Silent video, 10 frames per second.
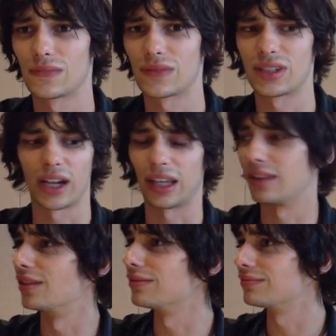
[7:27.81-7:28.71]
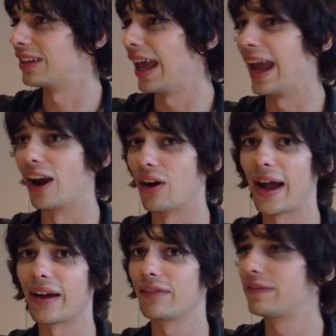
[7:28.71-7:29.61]
sucking the air
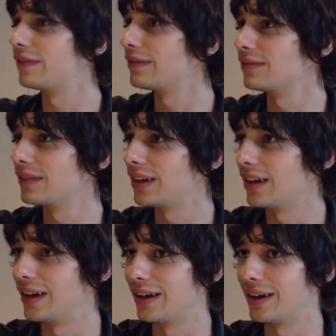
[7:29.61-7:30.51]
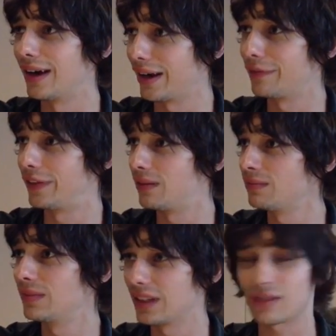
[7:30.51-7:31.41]
out of them
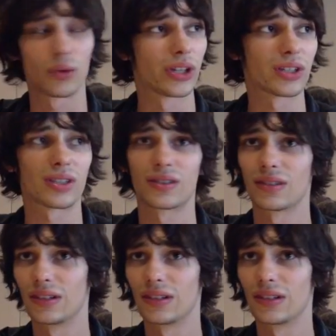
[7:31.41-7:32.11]
was